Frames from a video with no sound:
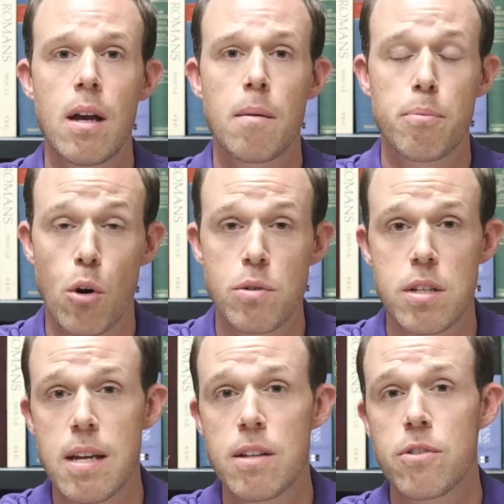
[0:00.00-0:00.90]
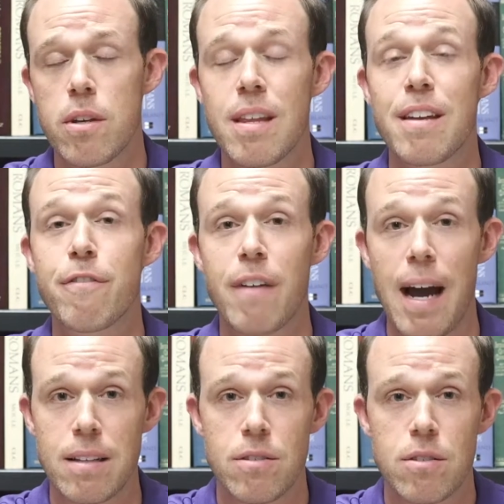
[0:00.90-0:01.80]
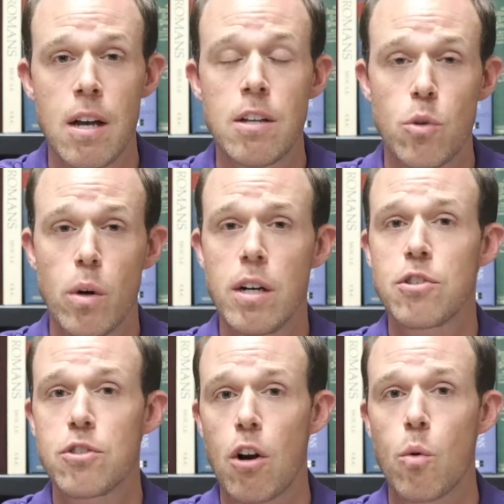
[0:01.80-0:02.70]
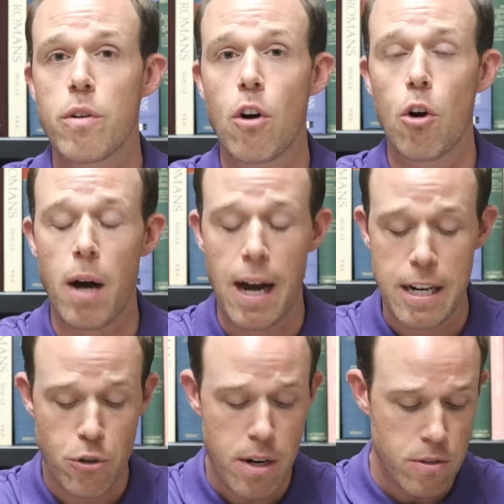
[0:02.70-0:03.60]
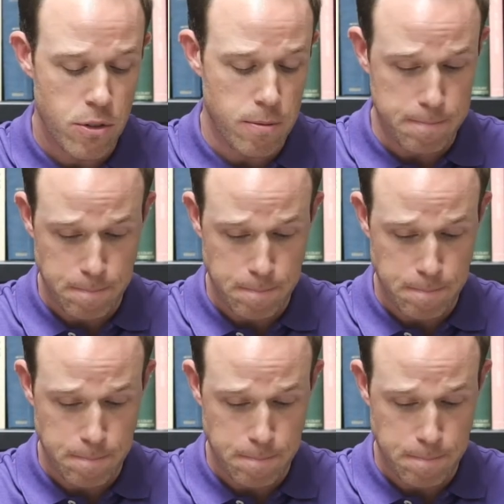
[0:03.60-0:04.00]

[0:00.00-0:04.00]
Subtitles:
proteins, and then fats. So we're going to start with carbohydrates.